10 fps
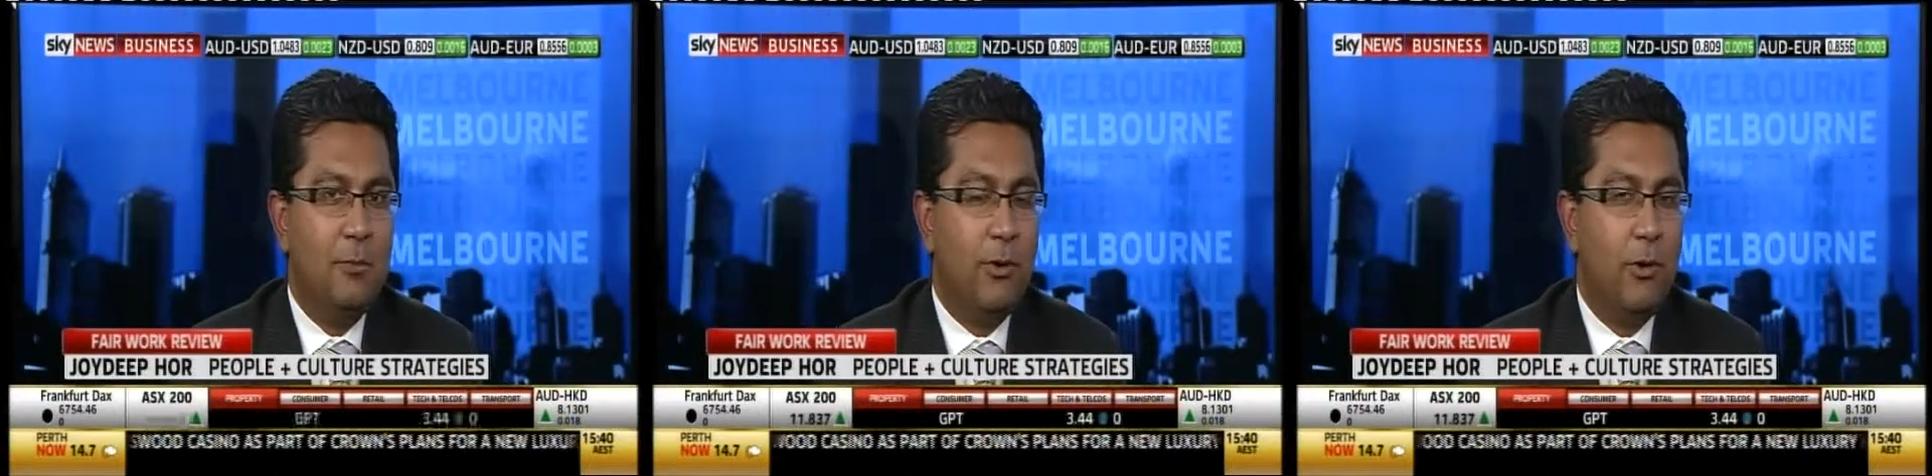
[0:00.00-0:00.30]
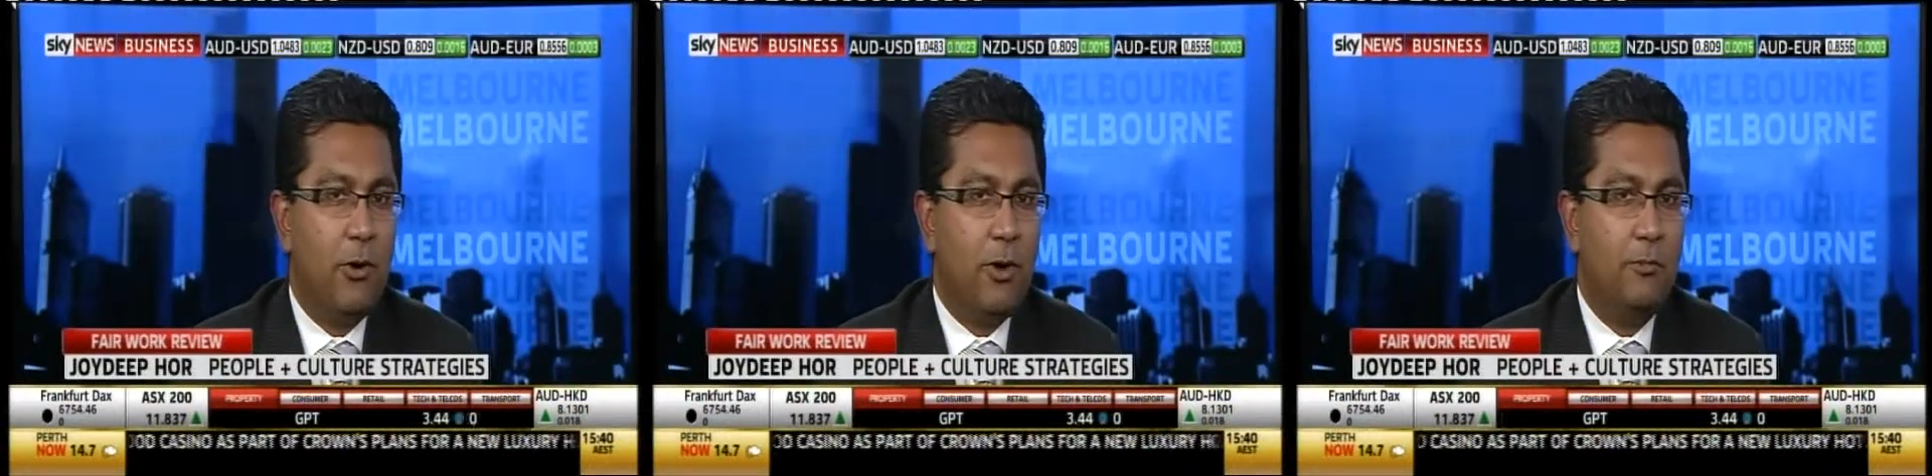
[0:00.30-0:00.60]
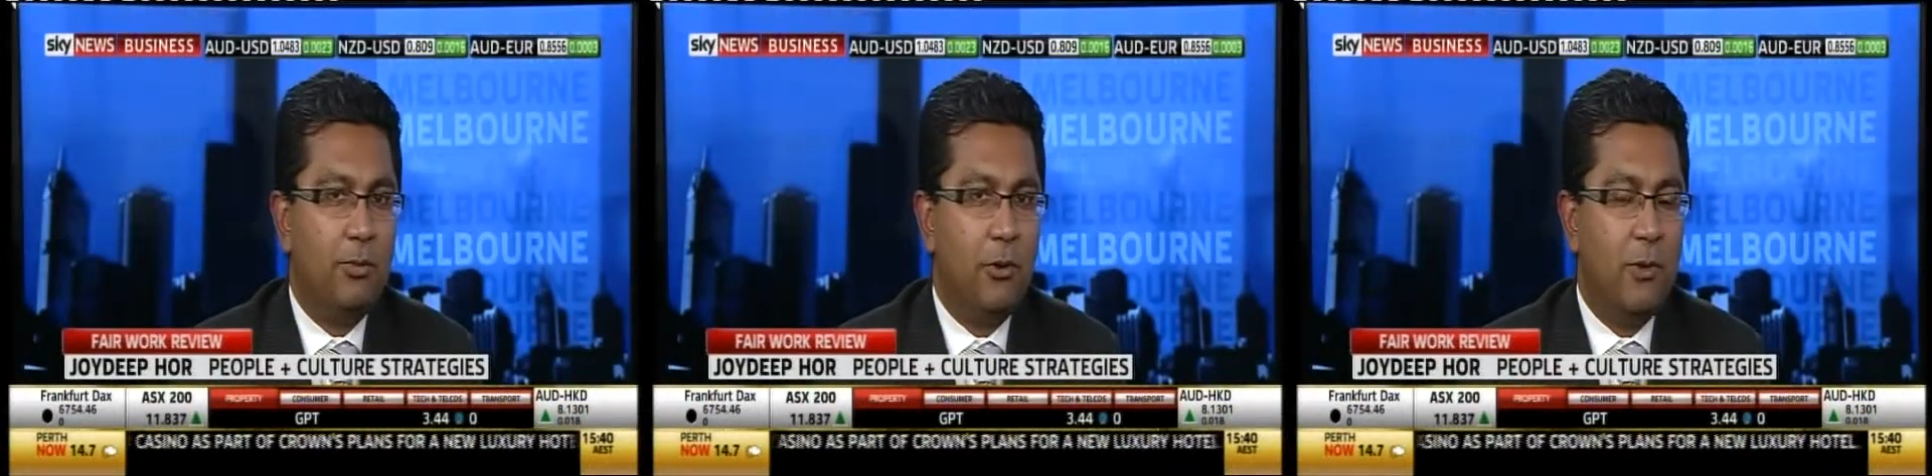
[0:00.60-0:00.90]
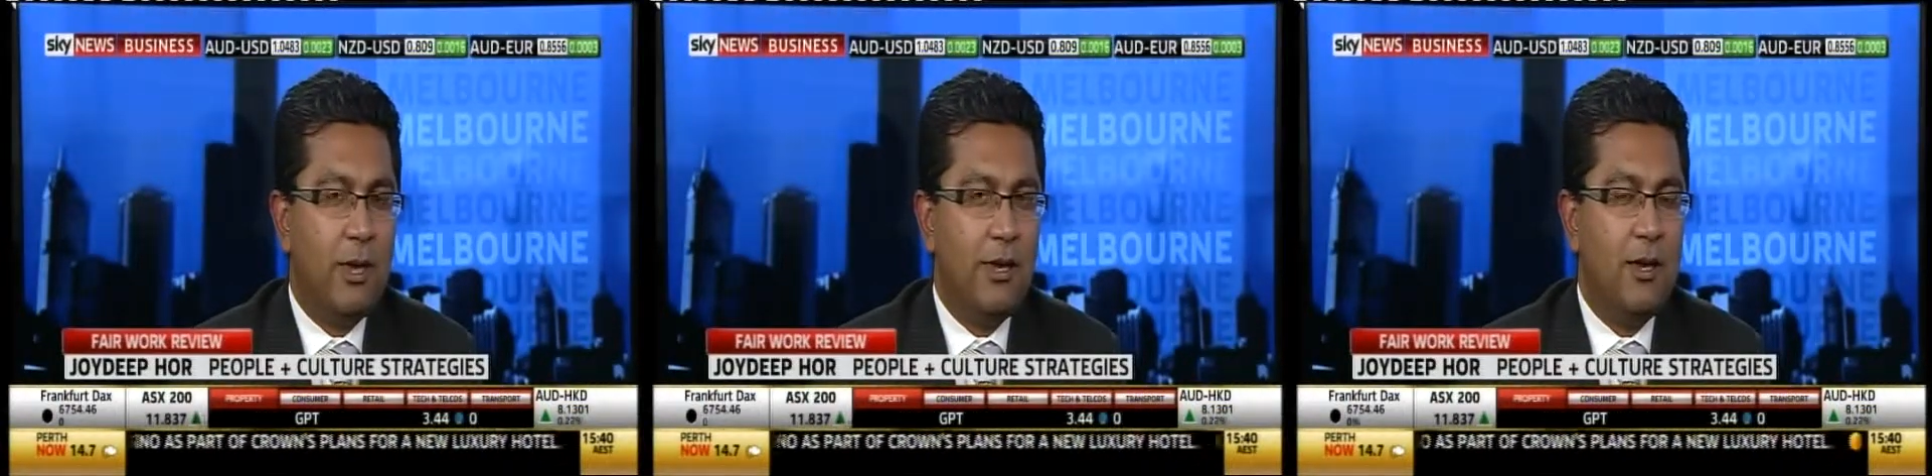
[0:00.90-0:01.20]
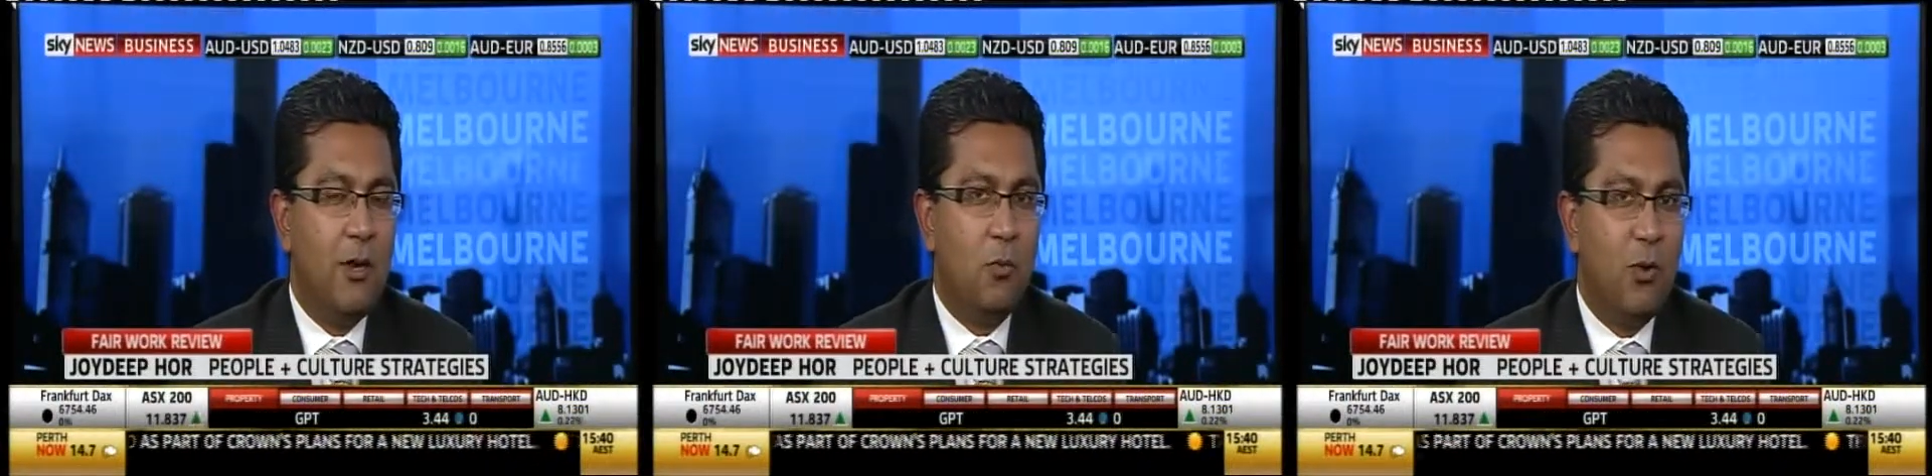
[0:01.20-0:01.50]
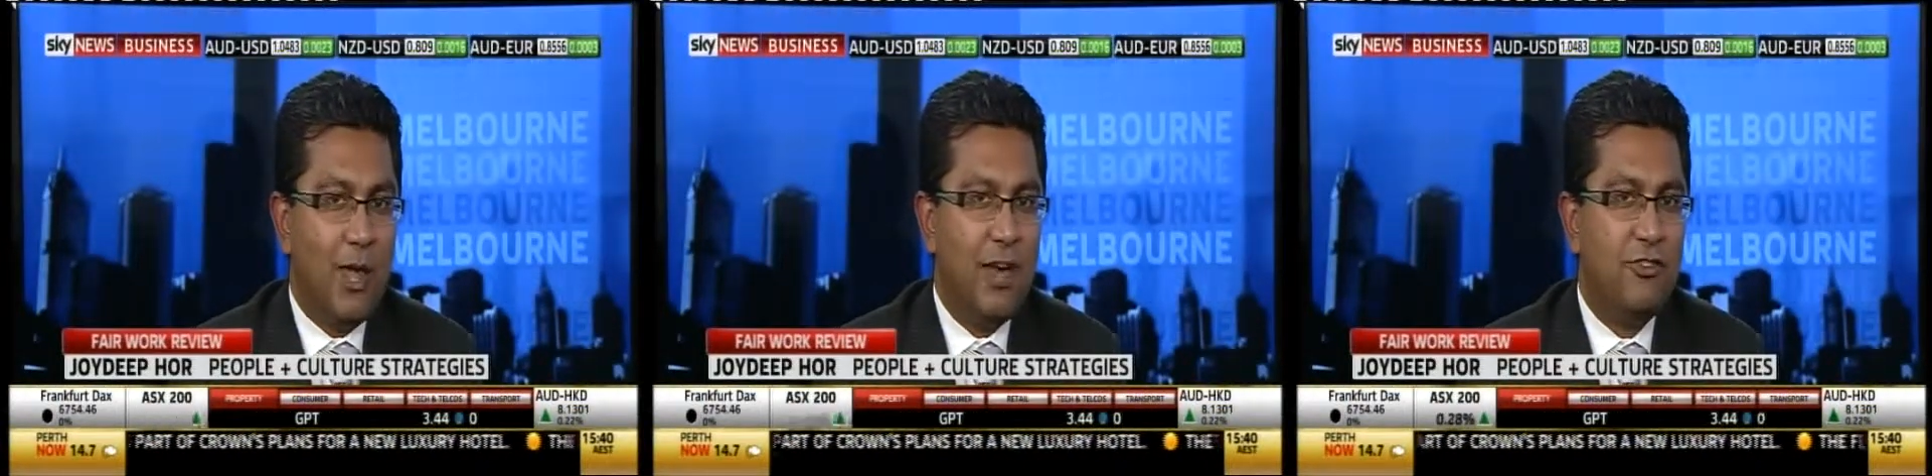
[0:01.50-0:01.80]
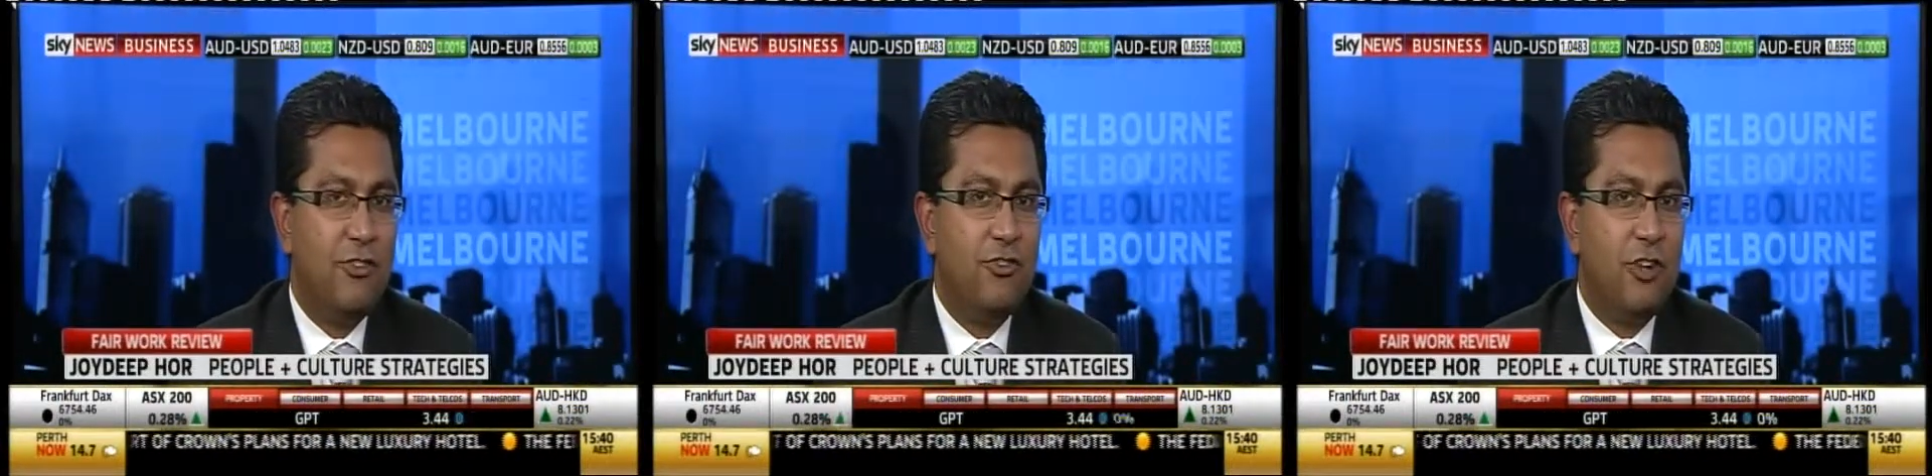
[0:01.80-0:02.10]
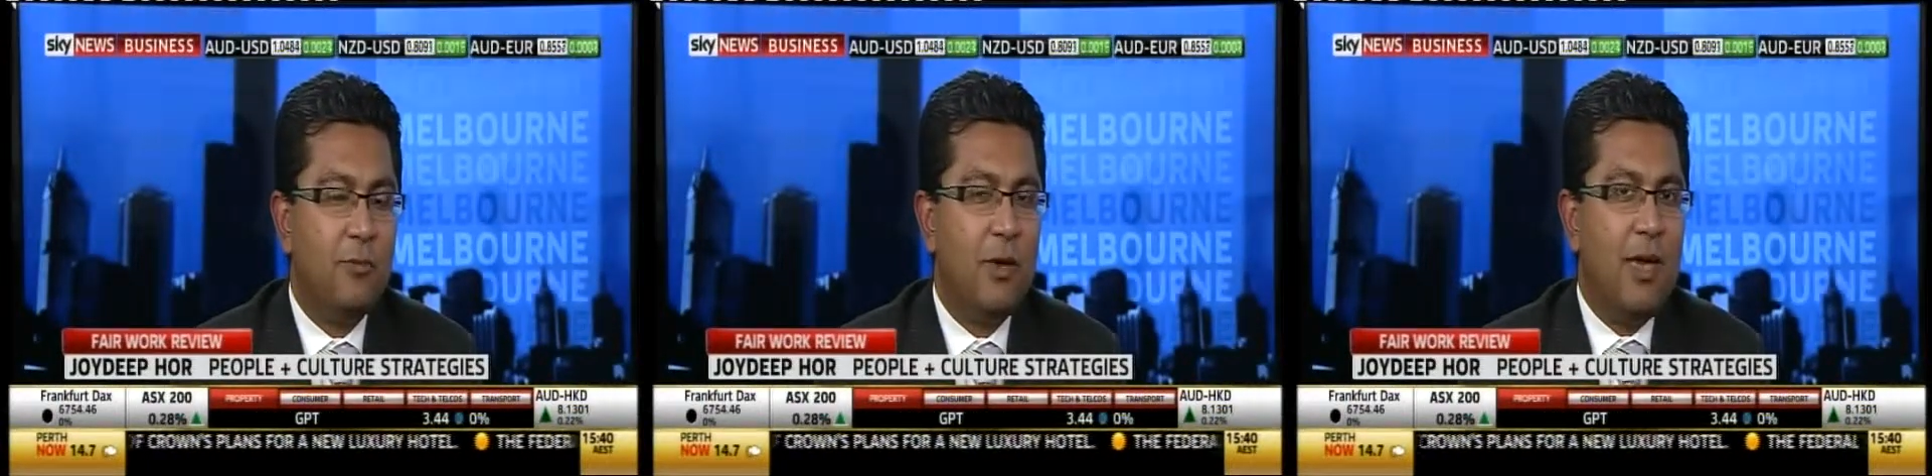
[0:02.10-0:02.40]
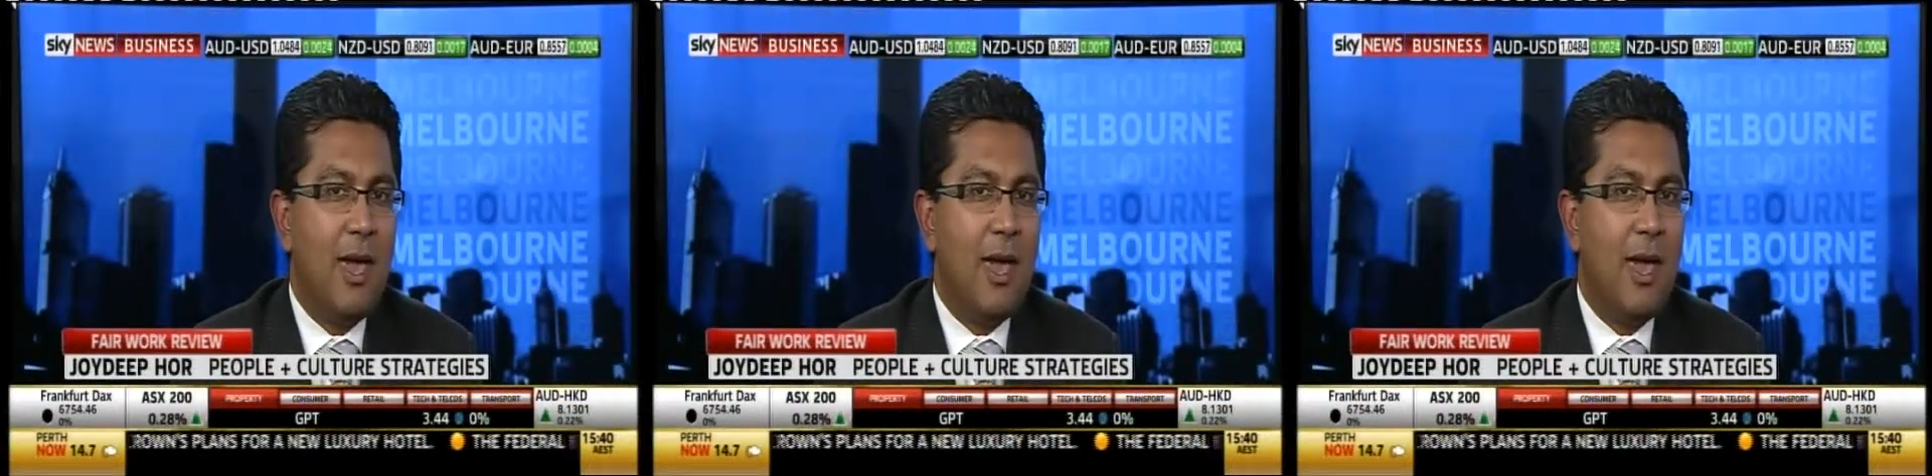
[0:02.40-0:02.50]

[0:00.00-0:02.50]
employer-employee relationship,